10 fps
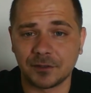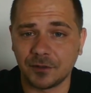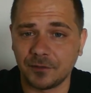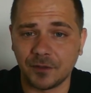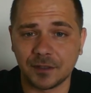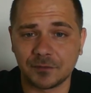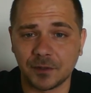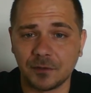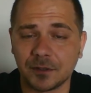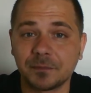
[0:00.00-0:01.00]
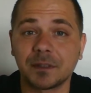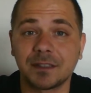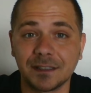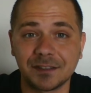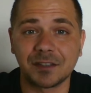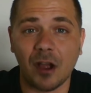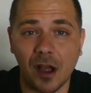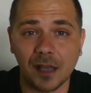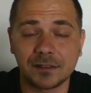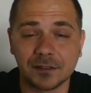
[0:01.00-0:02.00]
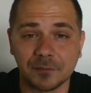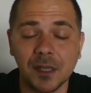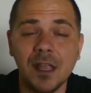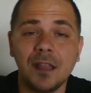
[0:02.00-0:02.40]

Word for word: Sorry for the swear words, but this is awesome.